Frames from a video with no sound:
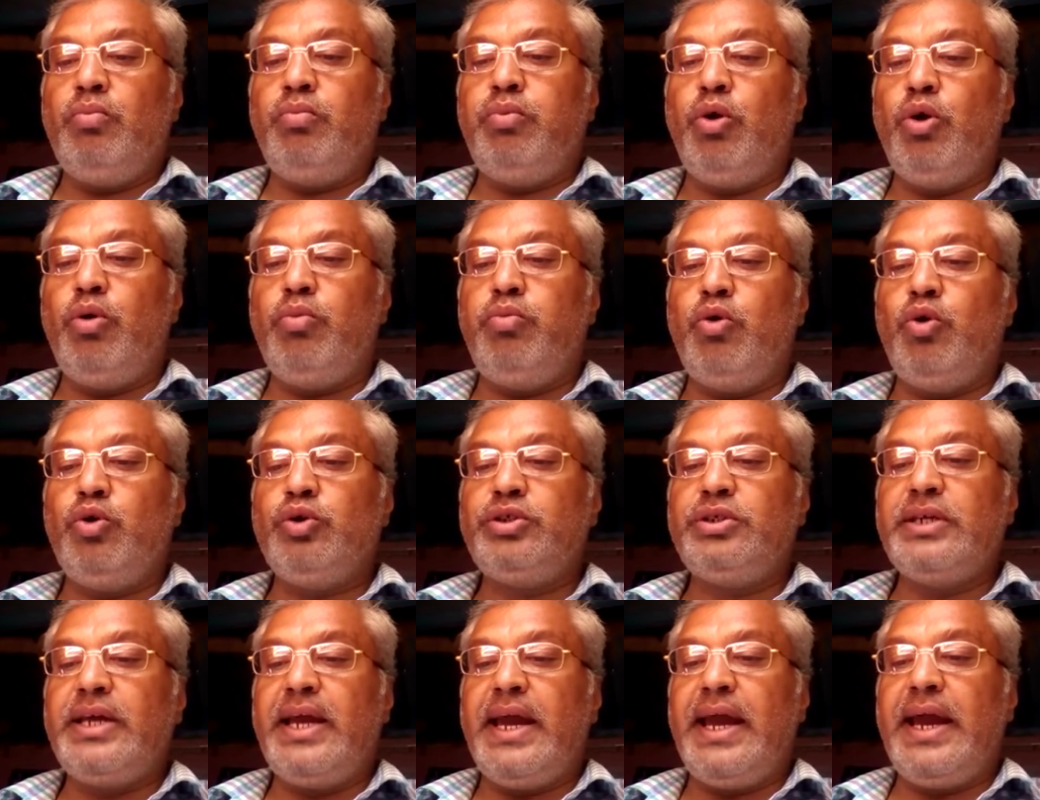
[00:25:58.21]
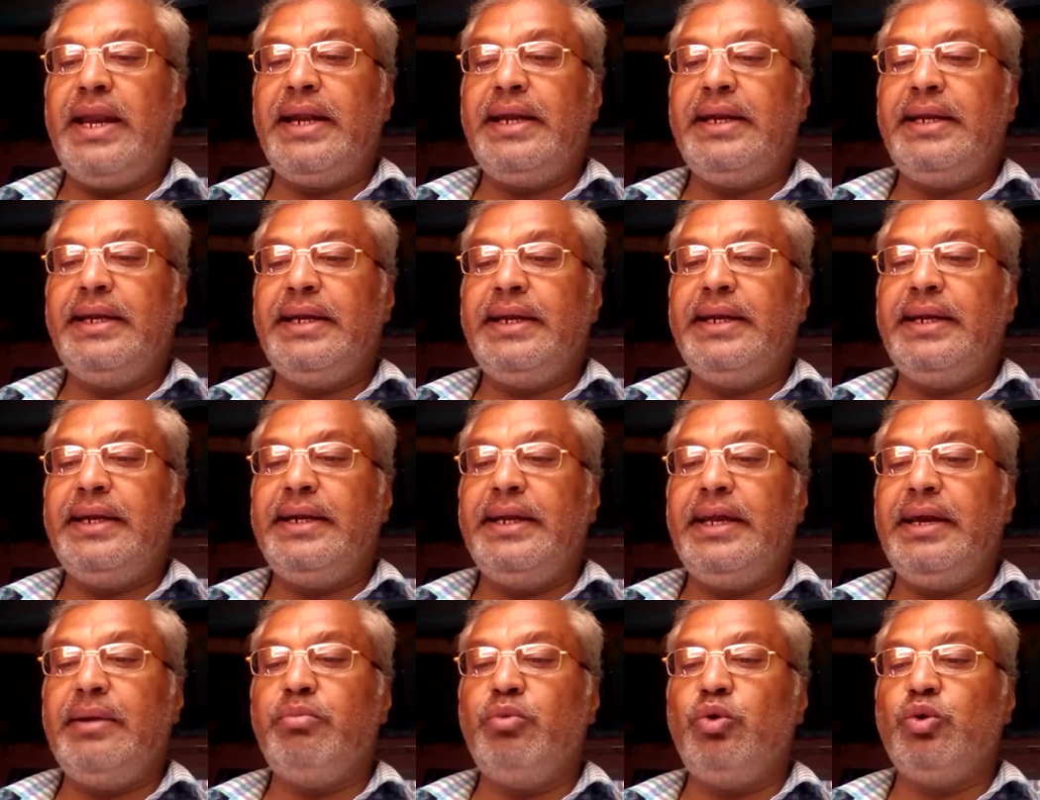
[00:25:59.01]
Phobos and
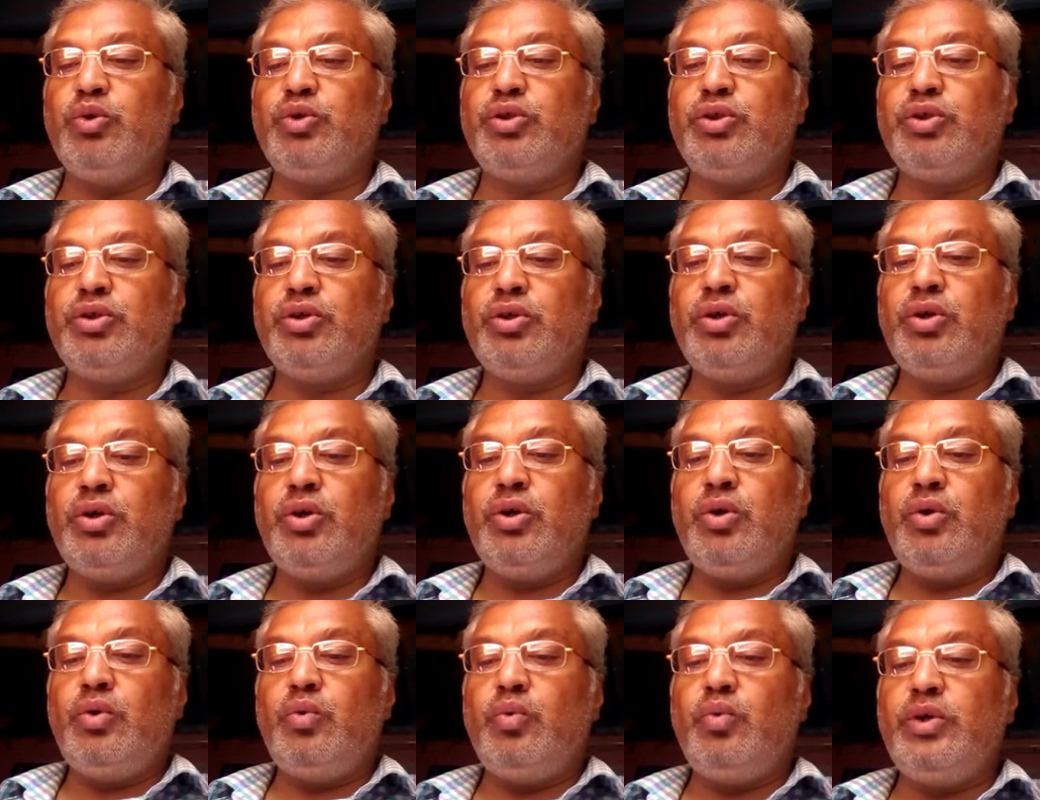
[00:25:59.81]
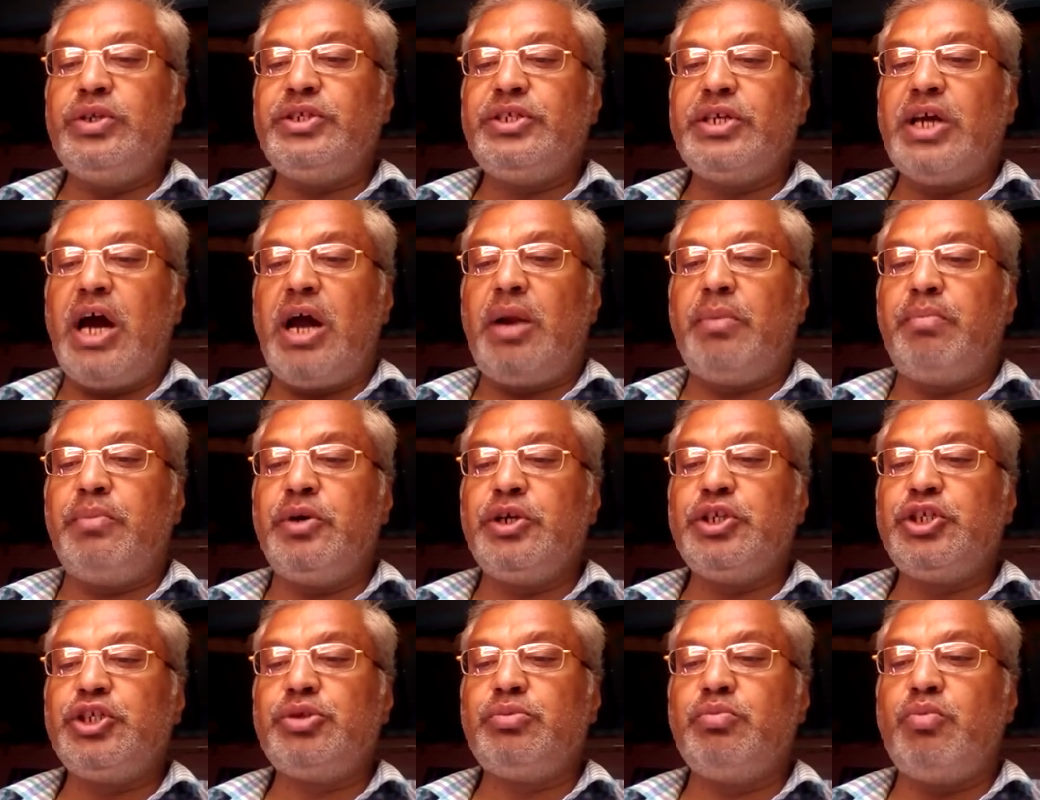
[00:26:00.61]
Deimos, which are
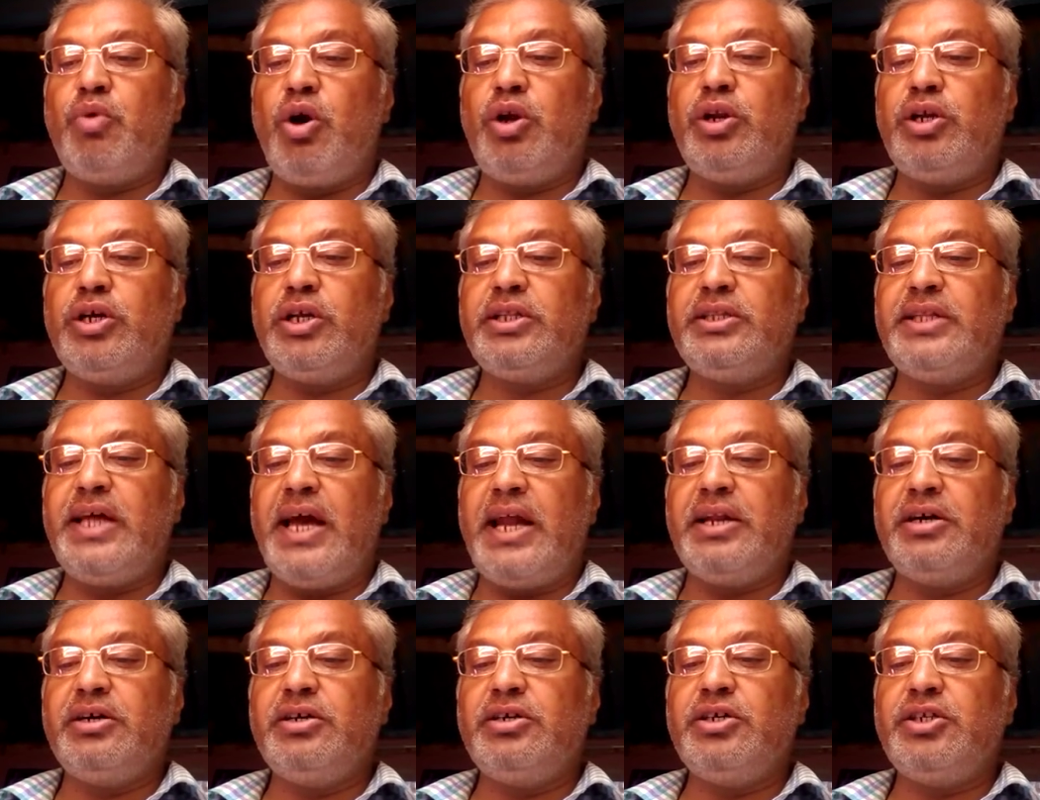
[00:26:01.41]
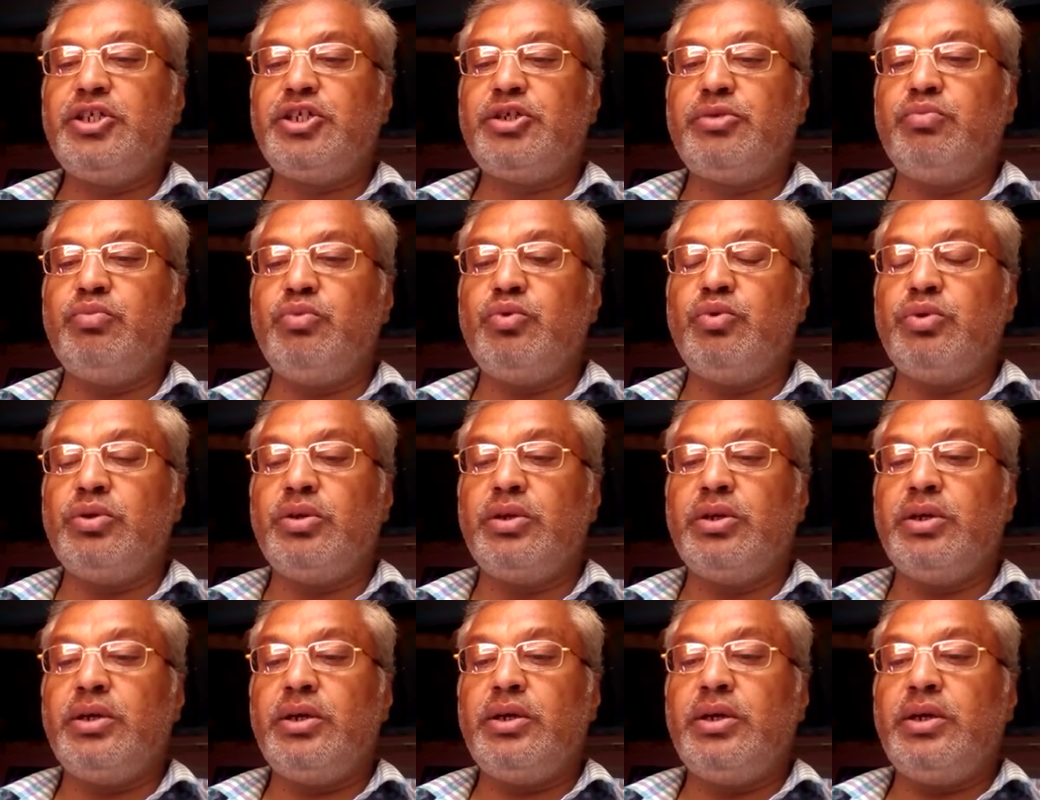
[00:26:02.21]
much smaller than Earth's moon.